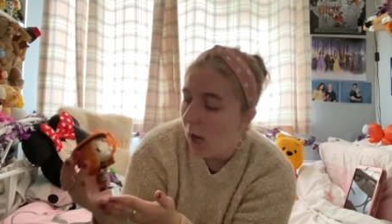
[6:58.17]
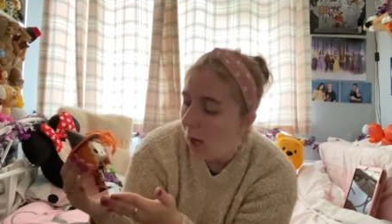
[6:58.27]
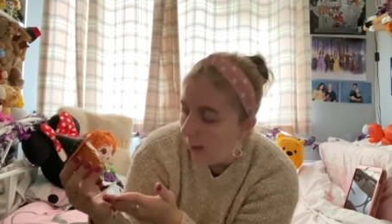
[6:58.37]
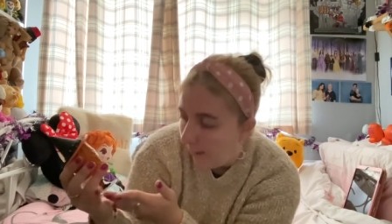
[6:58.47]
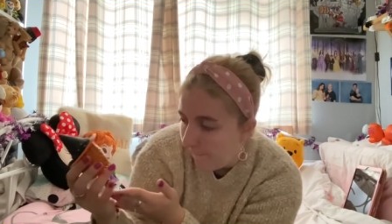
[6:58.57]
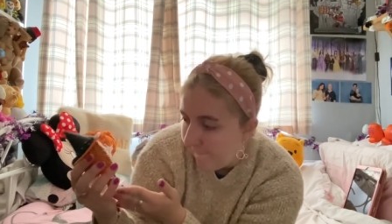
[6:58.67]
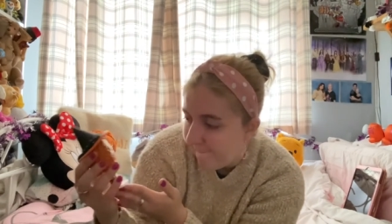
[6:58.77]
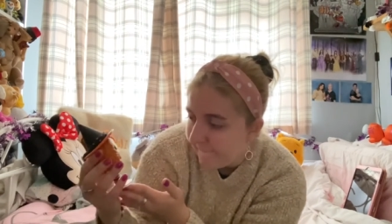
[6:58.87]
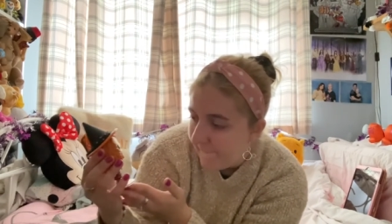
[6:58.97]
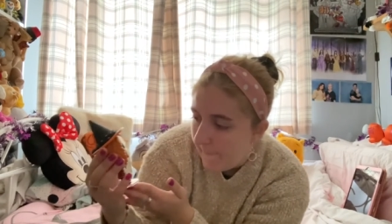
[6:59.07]
Um,
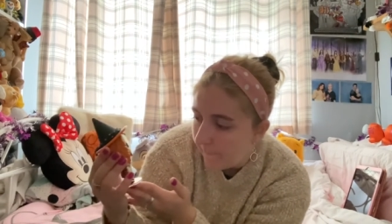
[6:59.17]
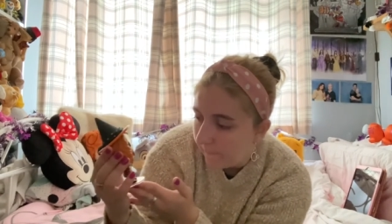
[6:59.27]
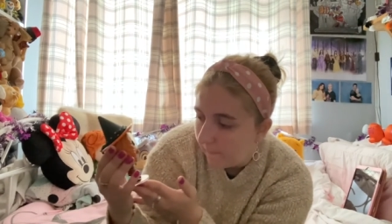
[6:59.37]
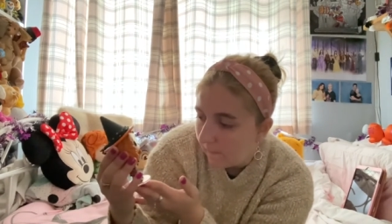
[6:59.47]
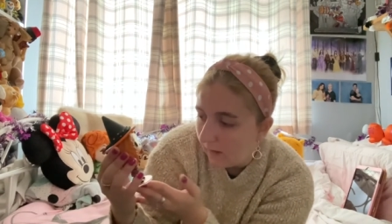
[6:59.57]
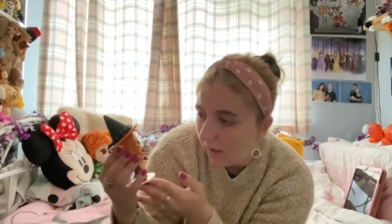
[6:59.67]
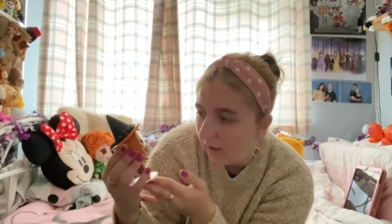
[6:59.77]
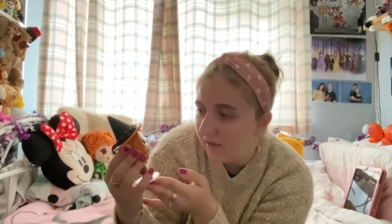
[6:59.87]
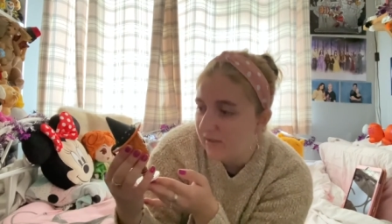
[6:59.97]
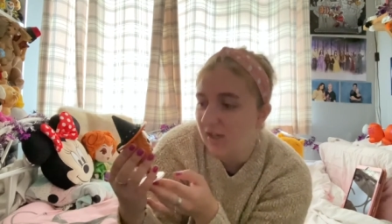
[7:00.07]

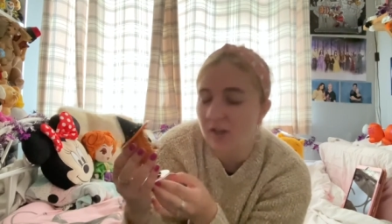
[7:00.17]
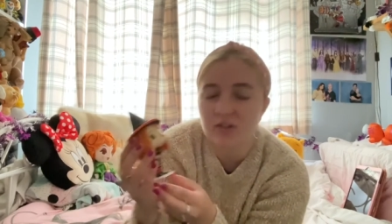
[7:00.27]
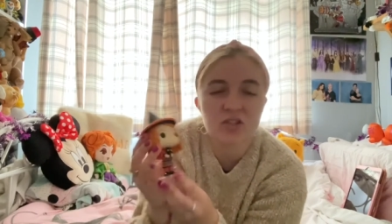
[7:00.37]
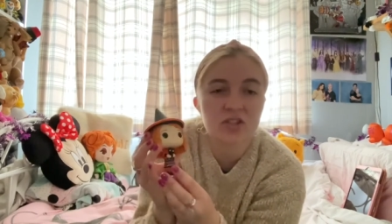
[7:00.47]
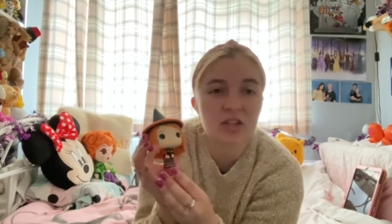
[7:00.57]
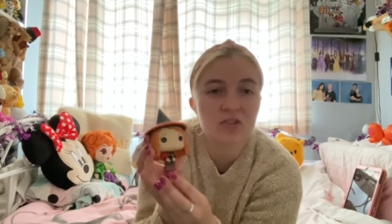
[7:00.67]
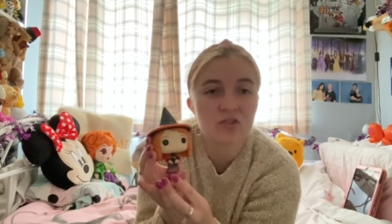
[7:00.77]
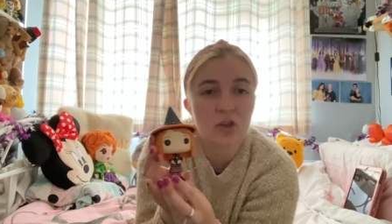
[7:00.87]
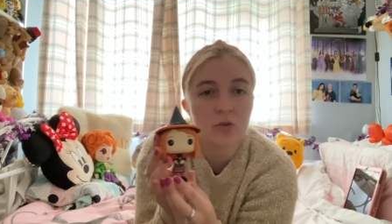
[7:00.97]
and yeah, I just think so